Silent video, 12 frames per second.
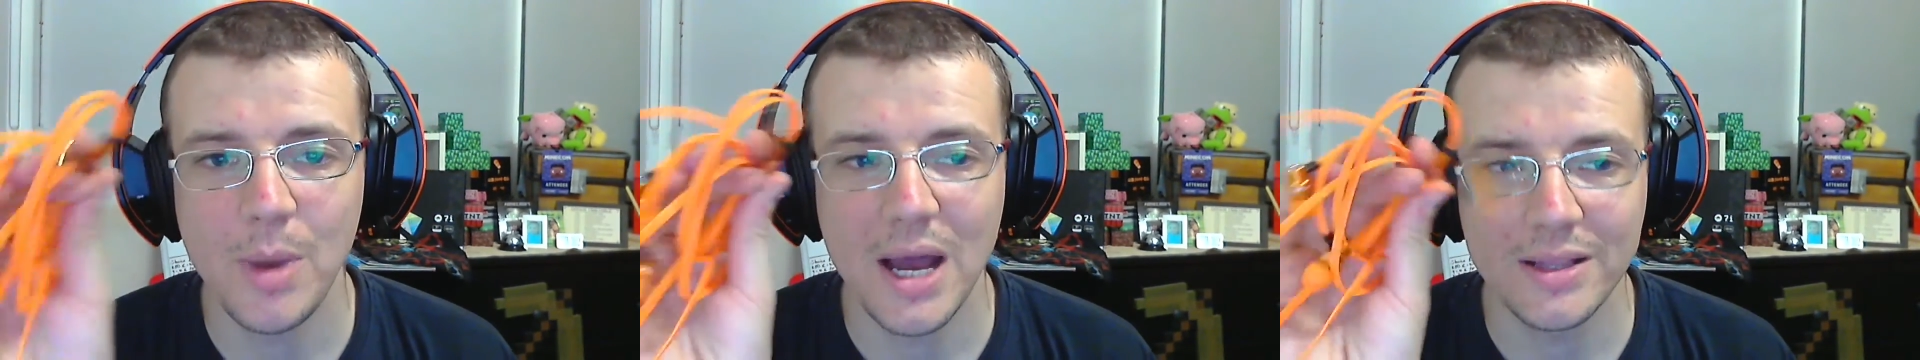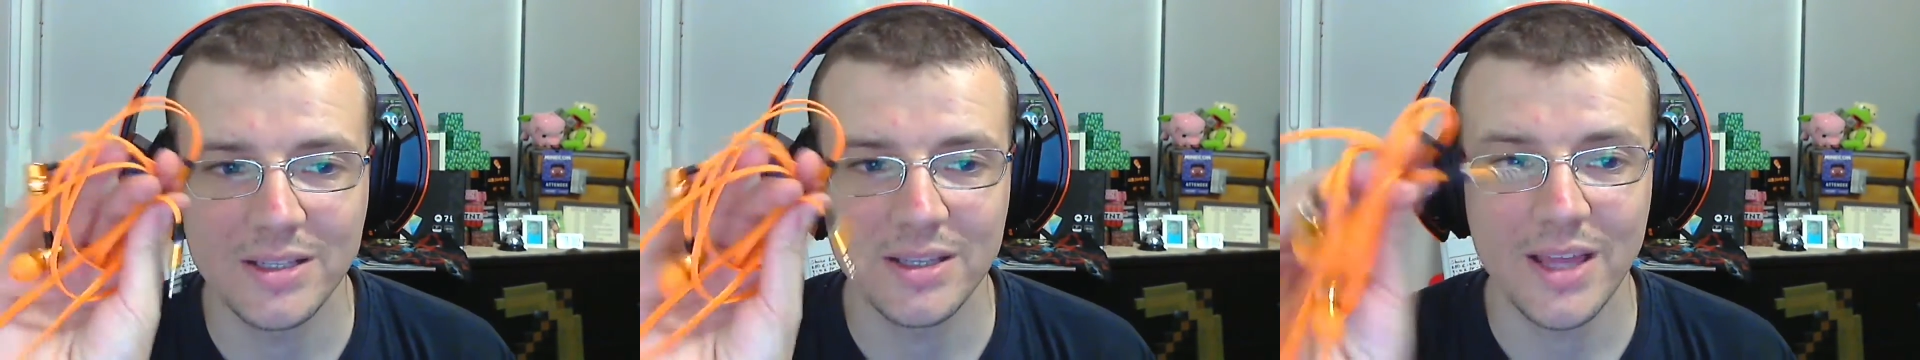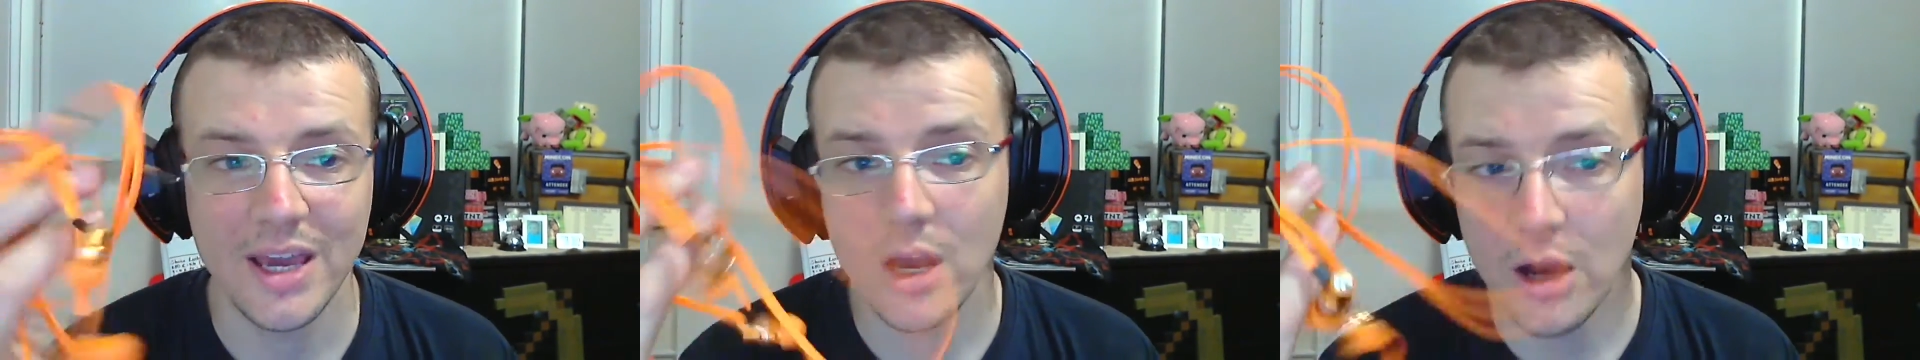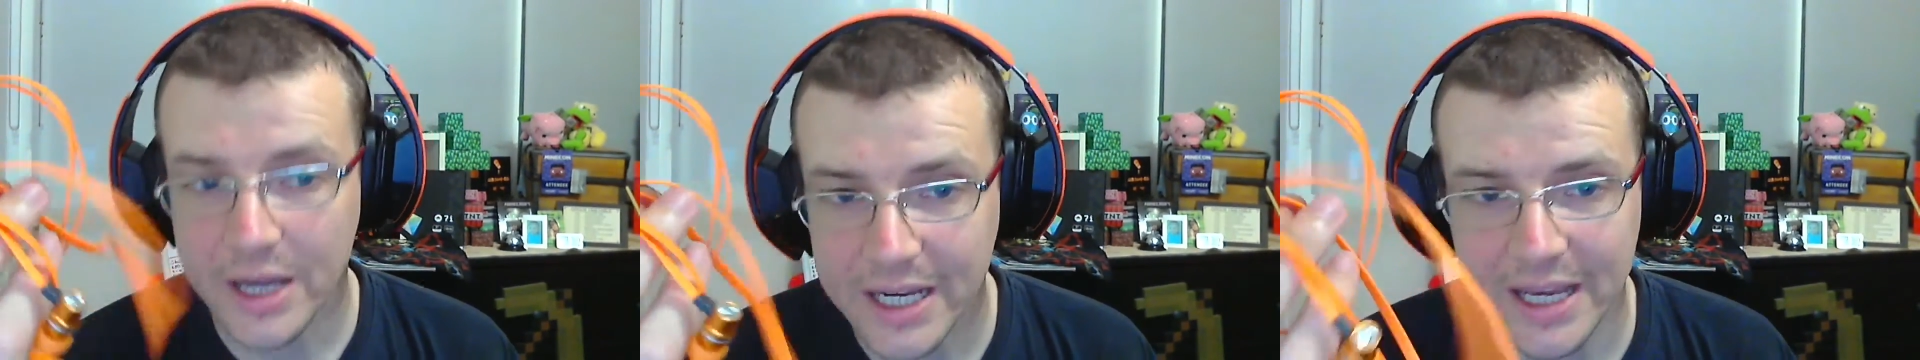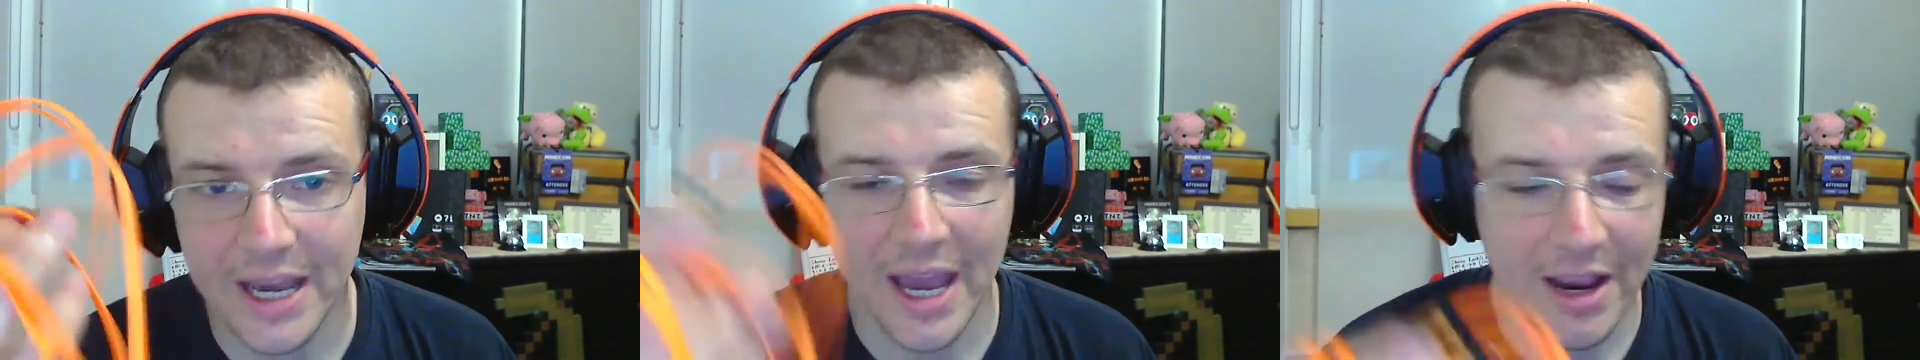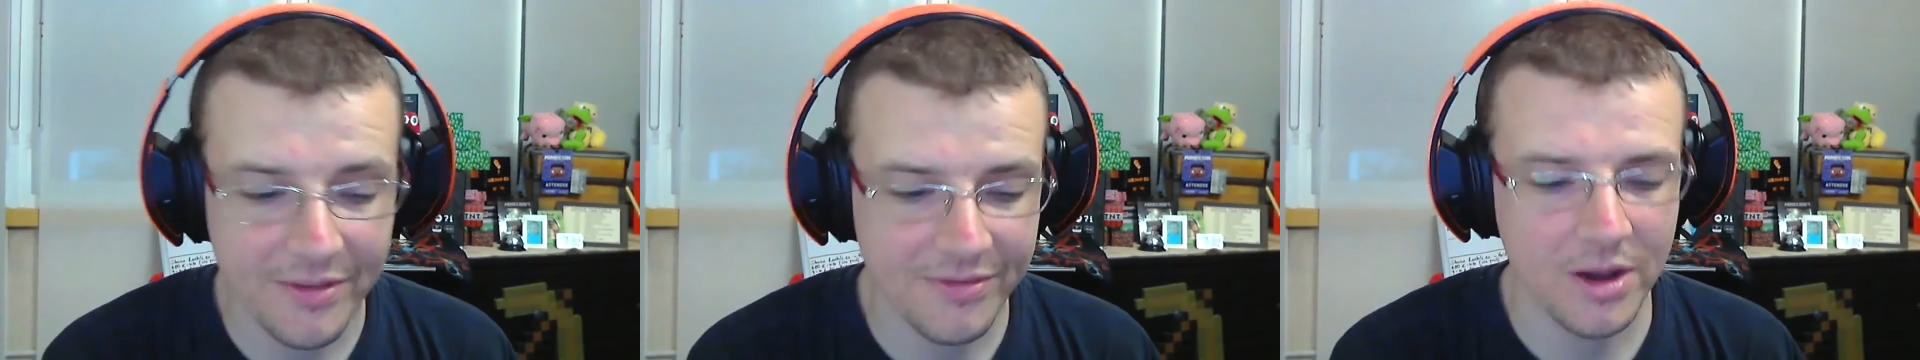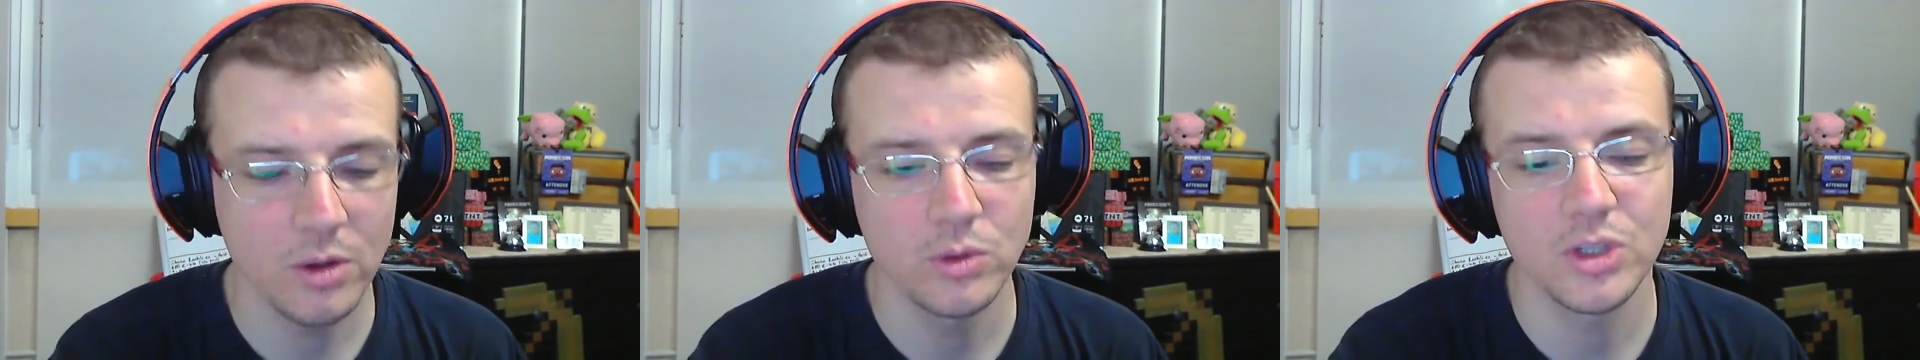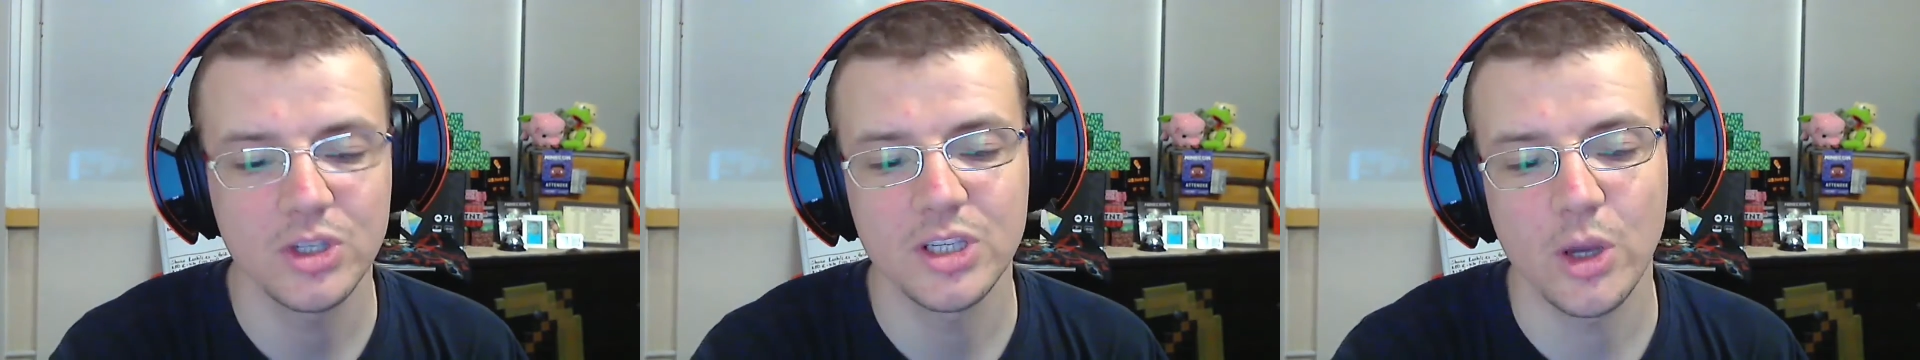but they are in-ear headphones.